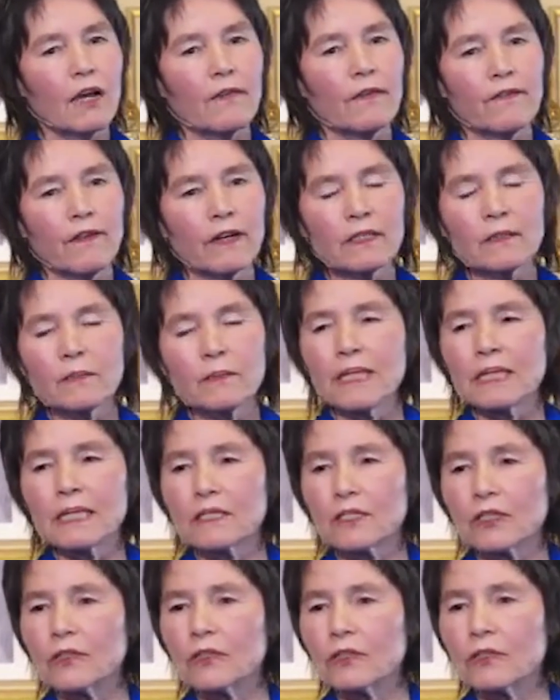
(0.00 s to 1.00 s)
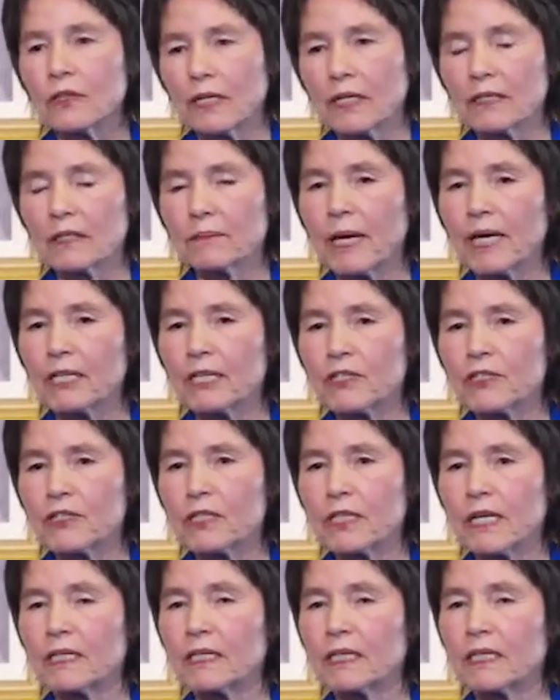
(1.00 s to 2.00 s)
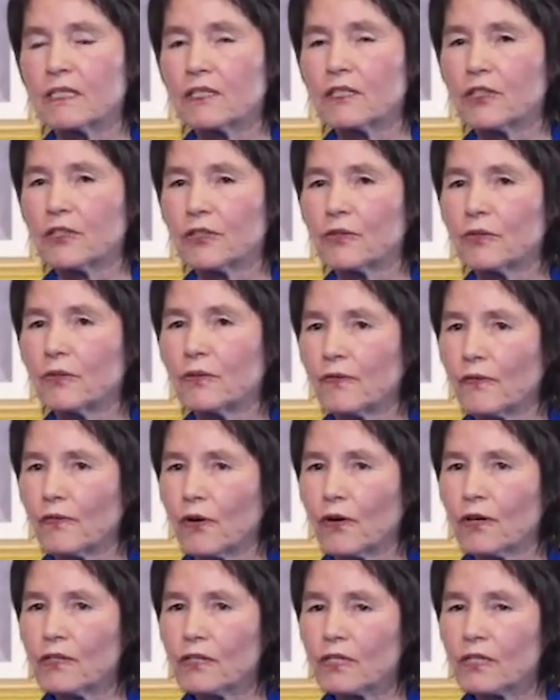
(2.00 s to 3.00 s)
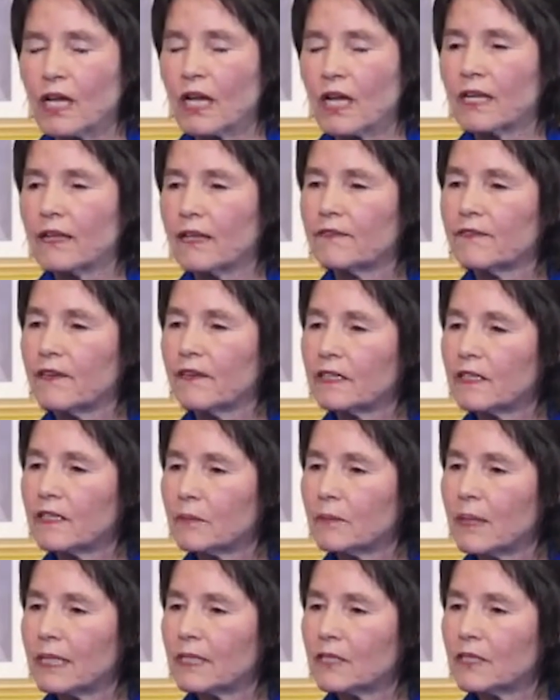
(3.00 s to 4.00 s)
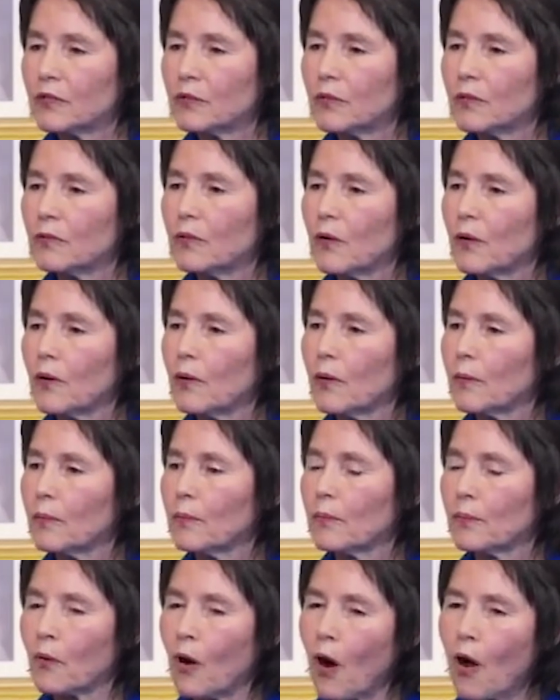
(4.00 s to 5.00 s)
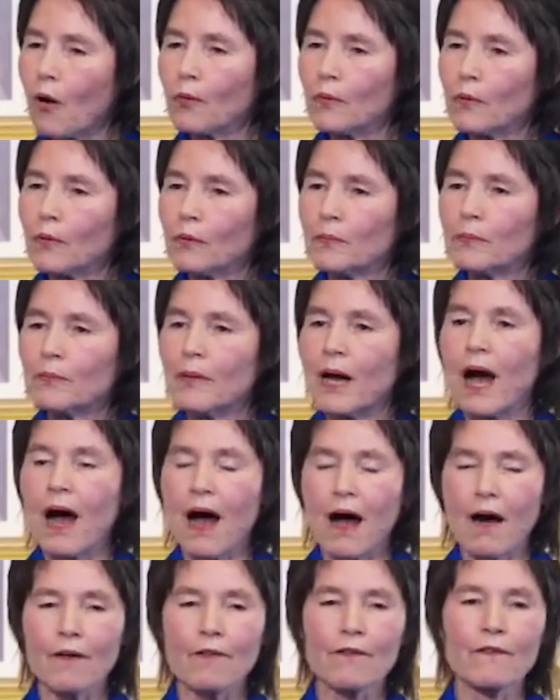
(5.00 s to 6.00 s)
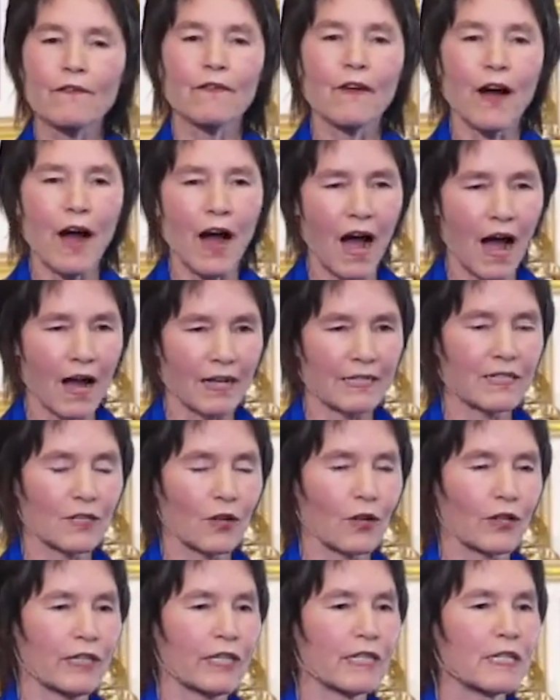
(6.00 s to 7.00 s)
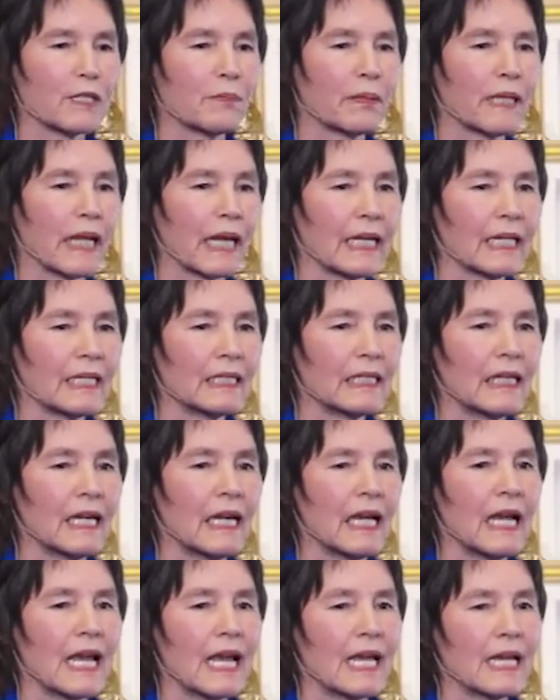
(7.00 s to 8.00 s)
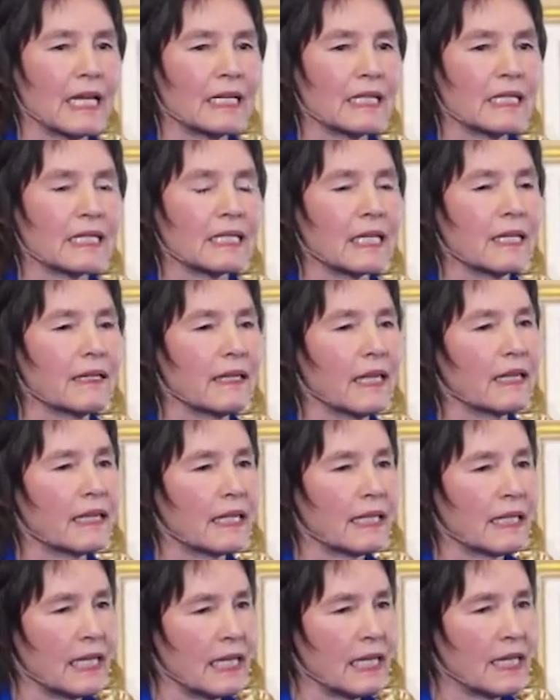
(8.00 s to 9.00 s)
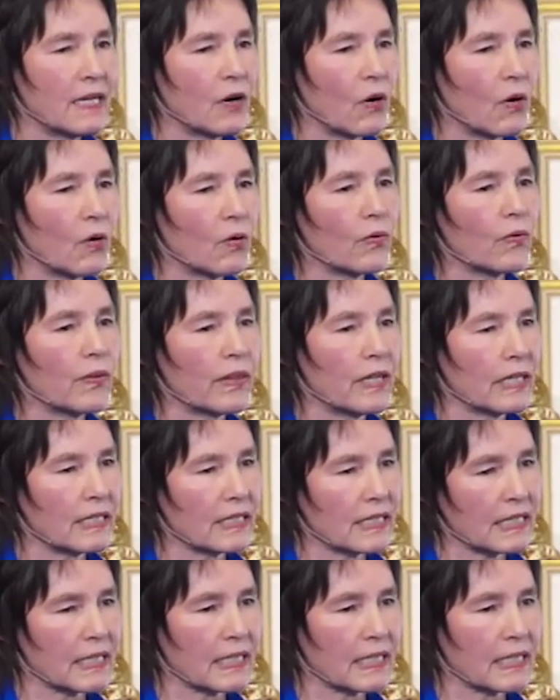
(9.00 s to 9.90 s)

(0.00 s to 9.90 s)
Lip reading: fundamental, and Master said this too, of course, the fundamental problem of us on this plane is that the ego thinks